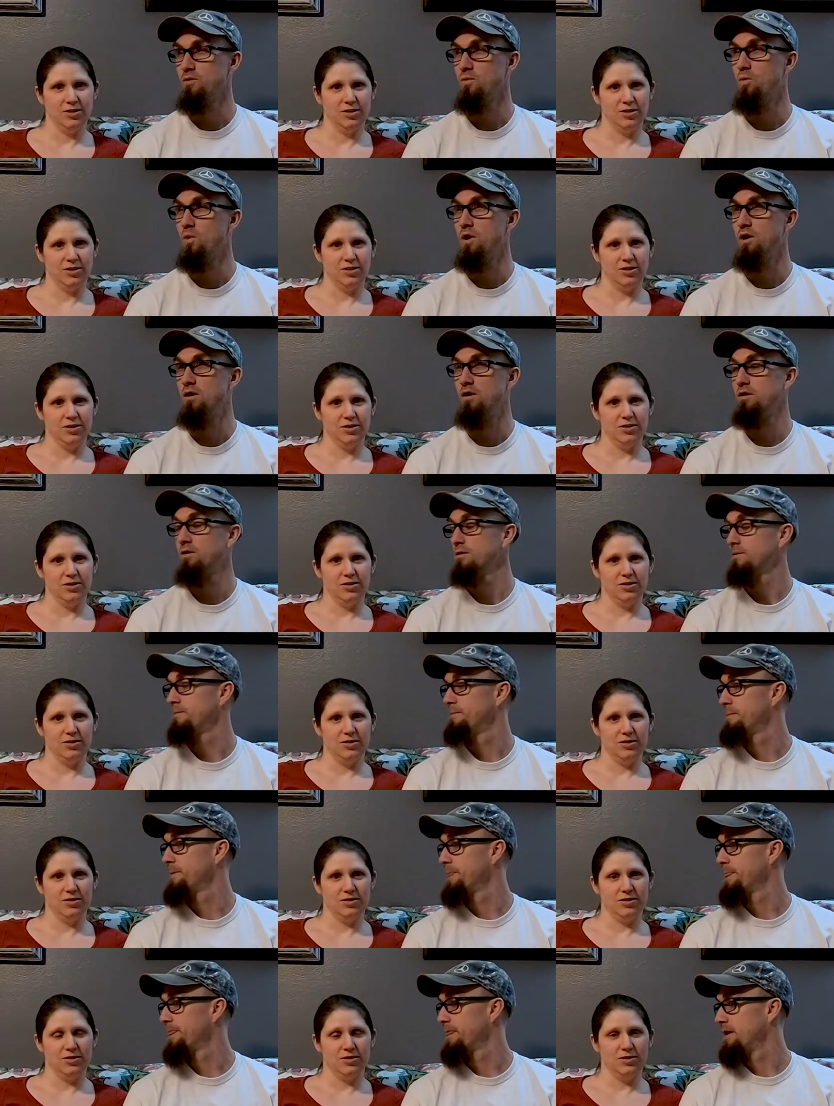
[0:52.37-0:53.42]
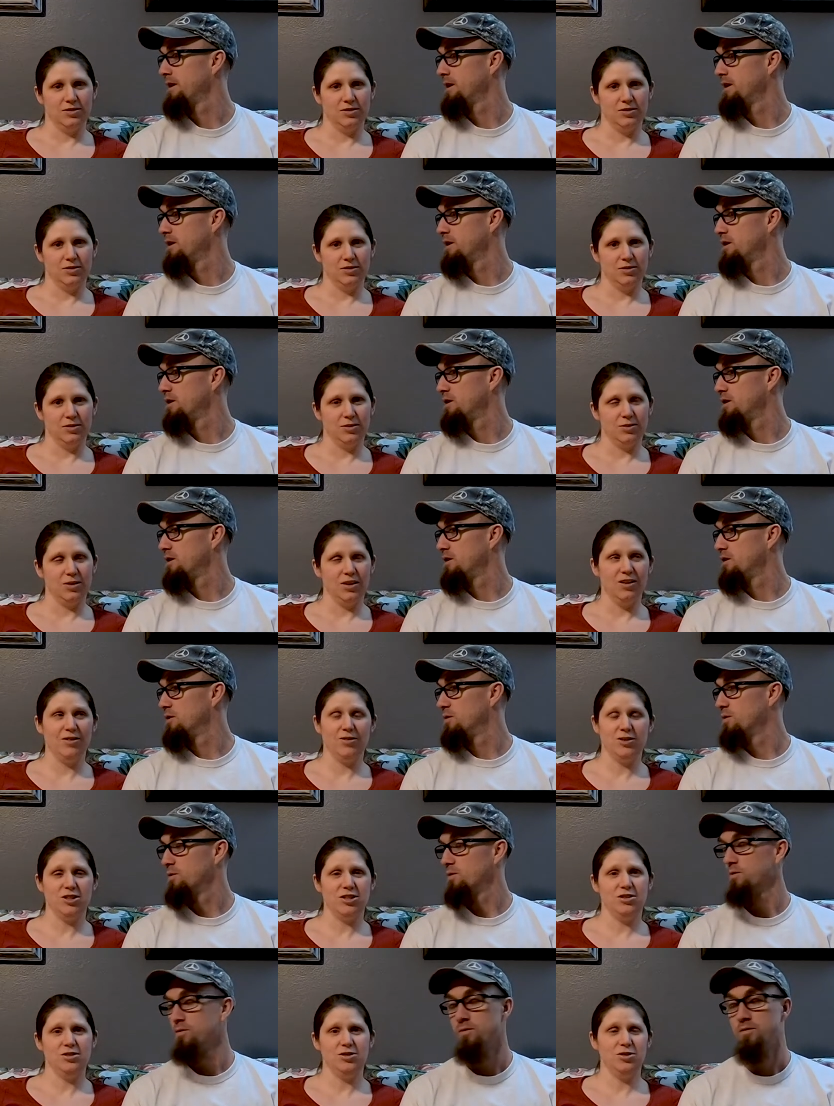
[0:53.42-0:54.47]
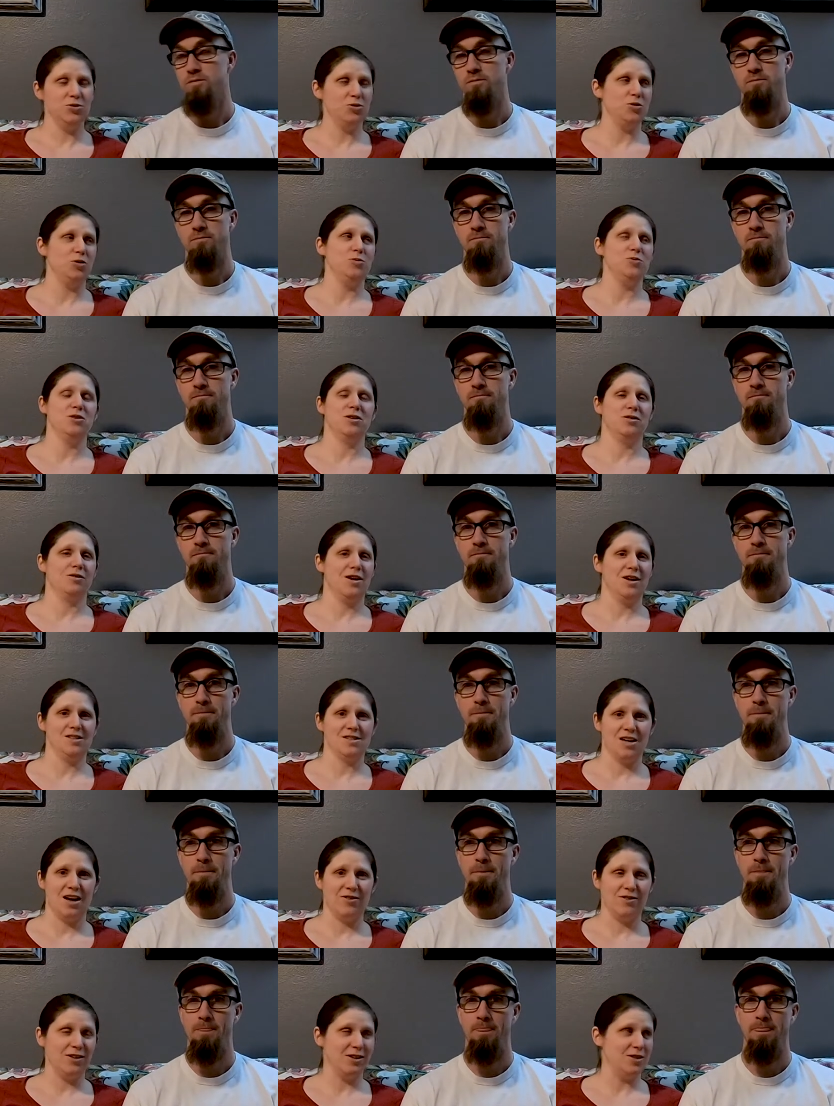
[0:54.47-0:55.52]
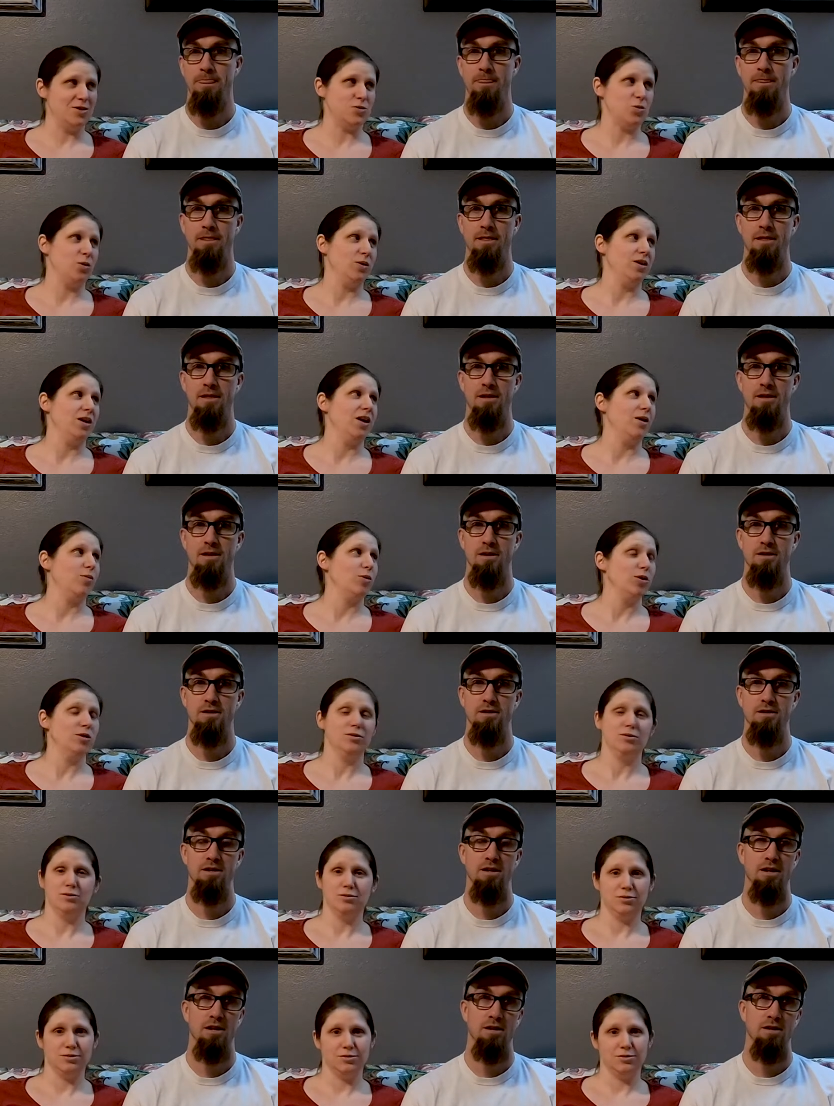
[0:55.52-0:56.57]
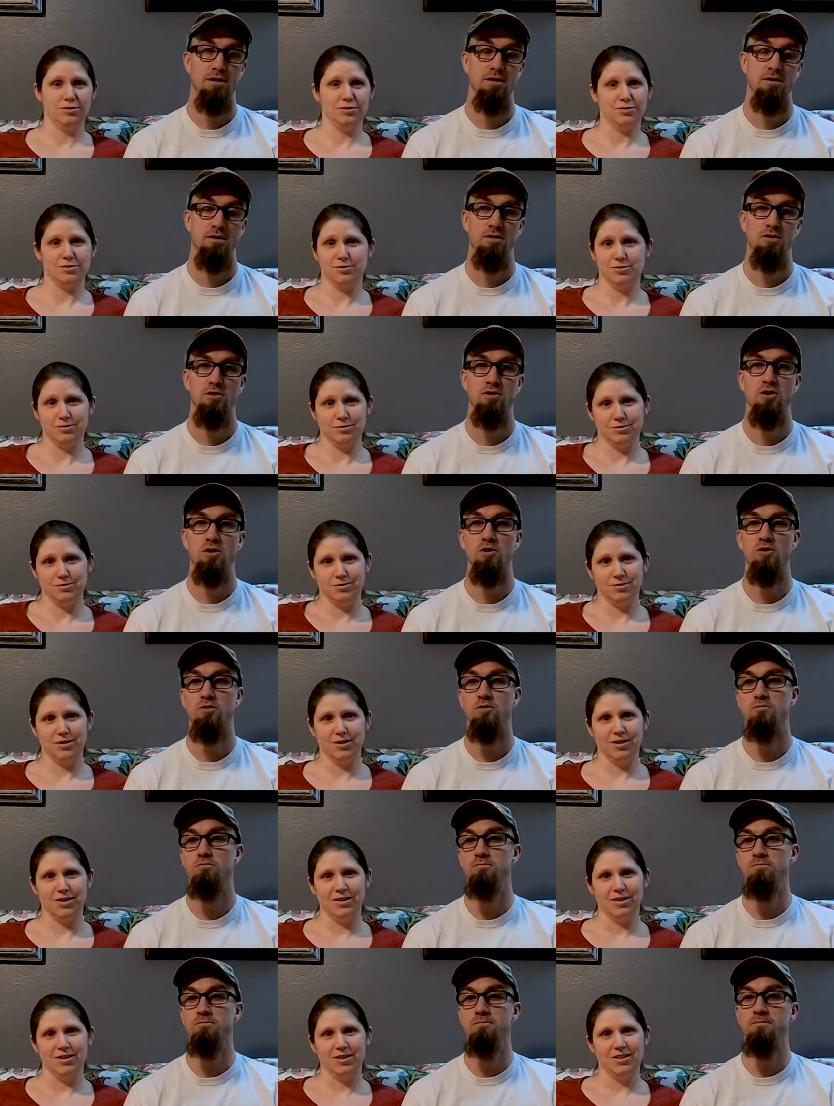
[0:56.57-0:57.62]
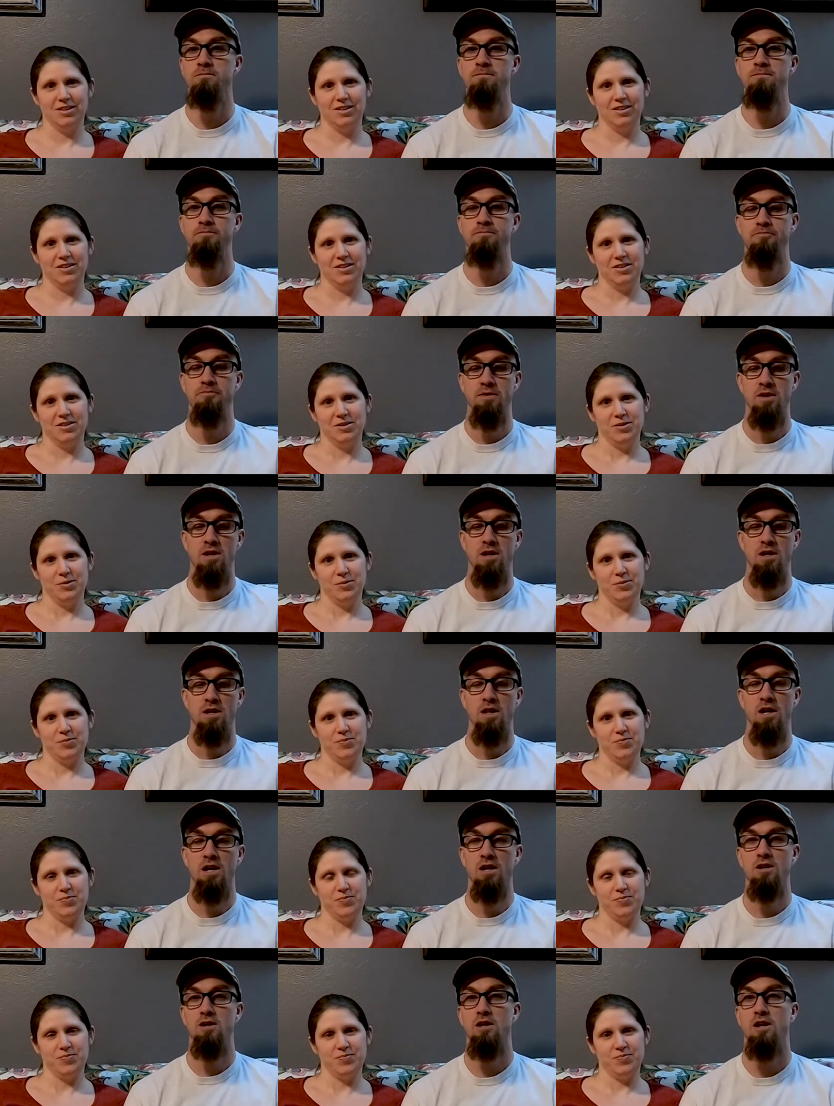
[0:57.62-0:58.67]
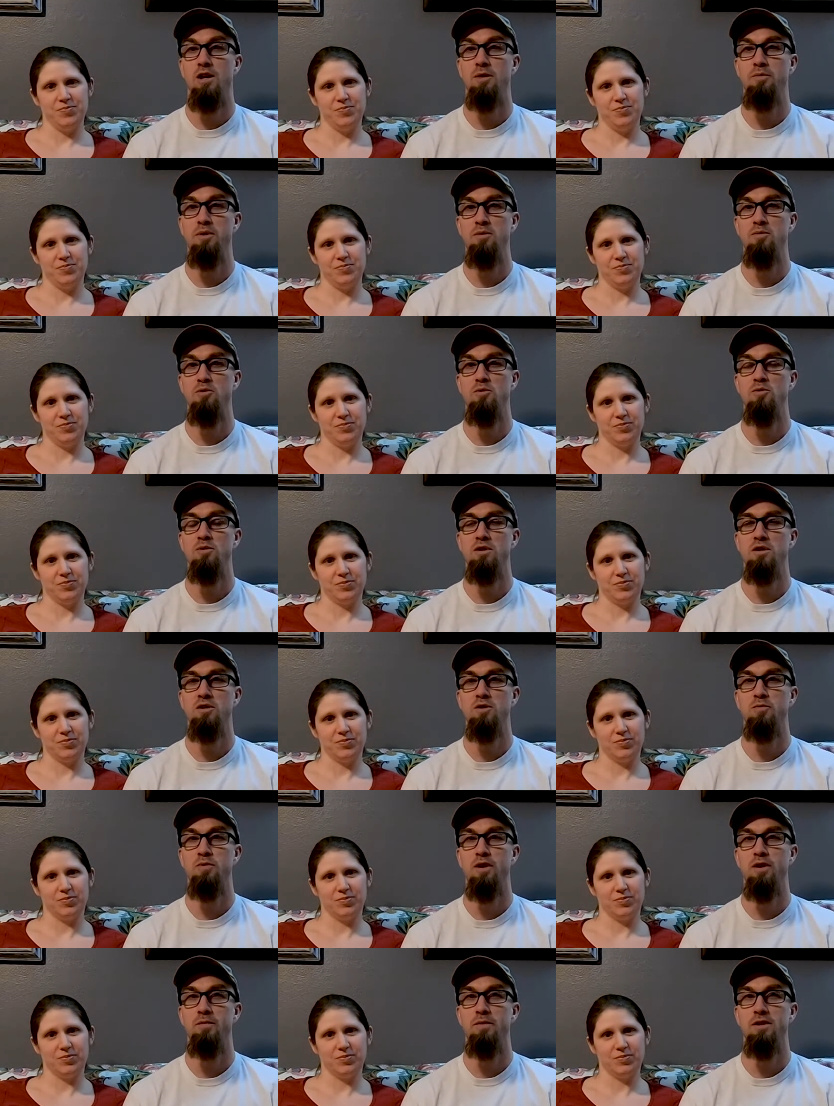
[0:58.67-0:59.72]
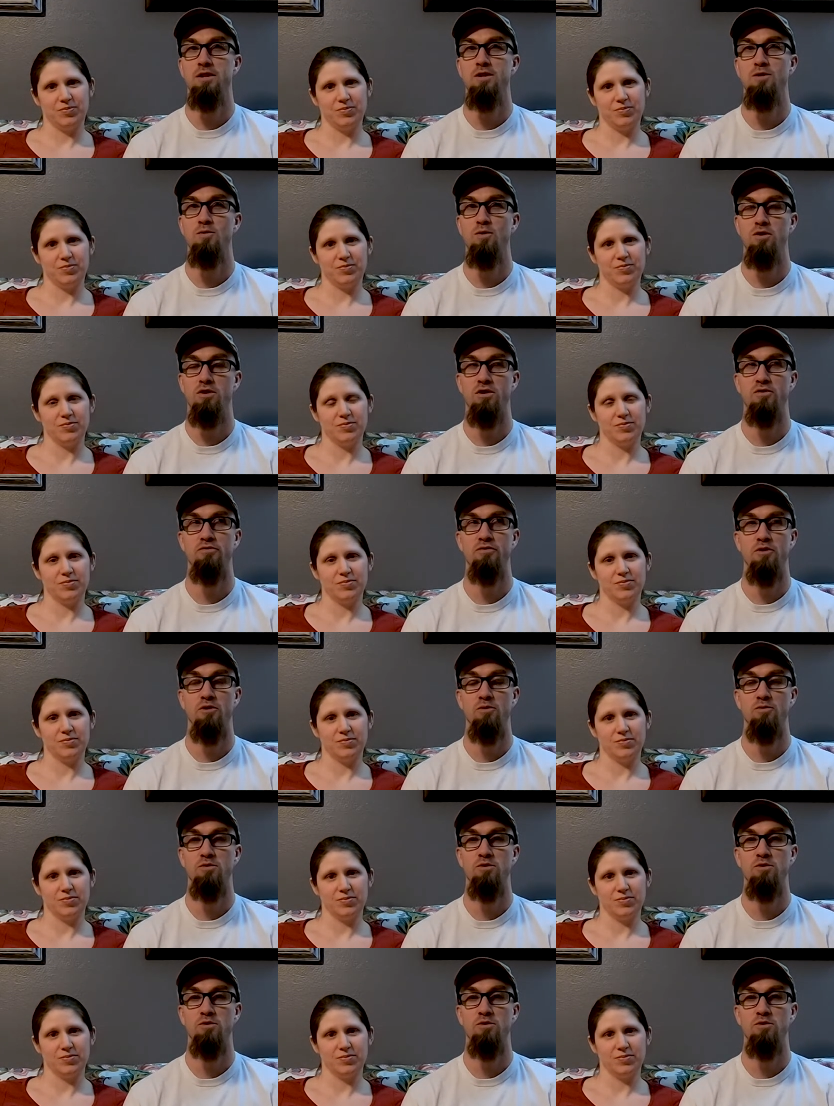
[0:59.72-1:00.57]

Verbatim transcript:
Speaker 1: Well, every YouTube channel has to have at least one camera.
Speaker 2: Yeah. So... like a lot of people, we experimented with our phones